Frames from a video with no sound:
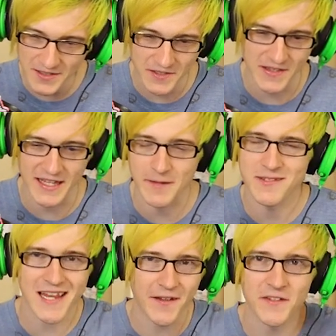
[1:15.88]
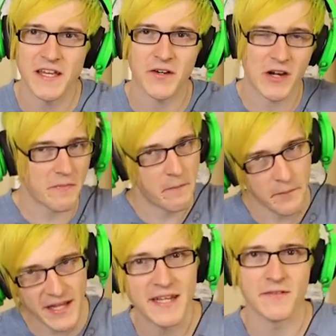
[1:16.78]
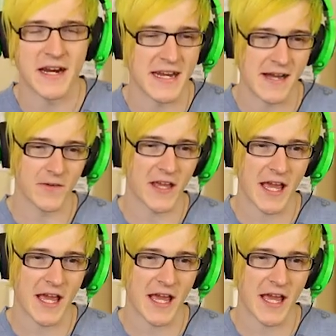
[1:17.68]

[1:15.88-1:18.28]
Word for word: Download the game. Download that crap and play it right now,